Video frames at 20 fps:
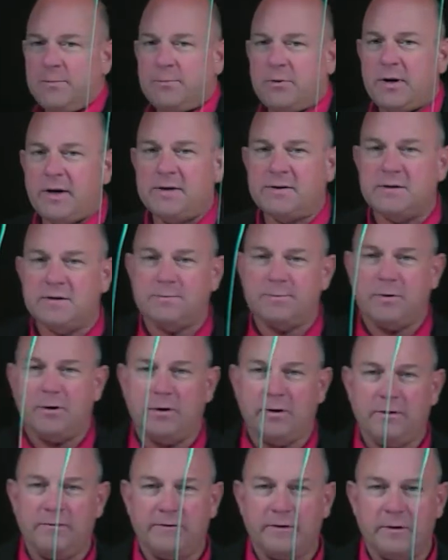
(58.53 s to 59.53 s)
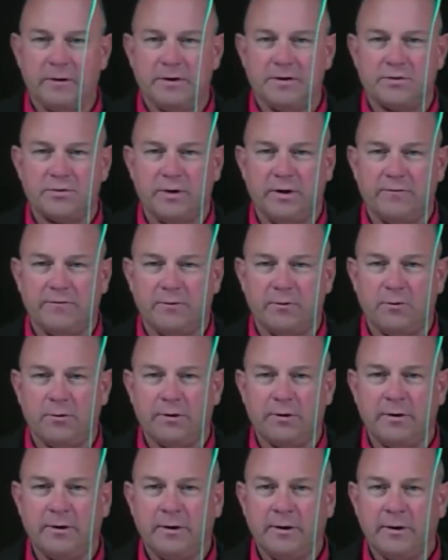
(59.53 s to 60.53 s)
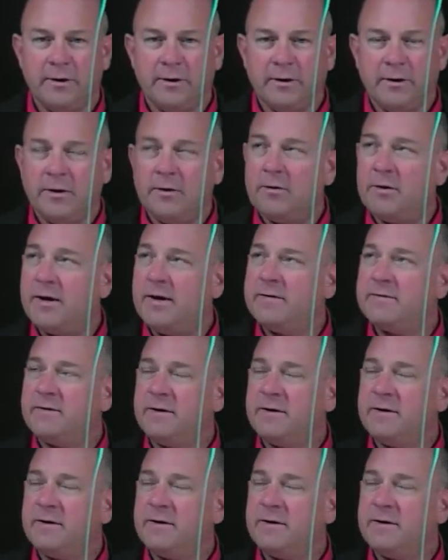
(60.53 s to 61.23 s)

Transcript: Price is fairly, fairly straightforward right?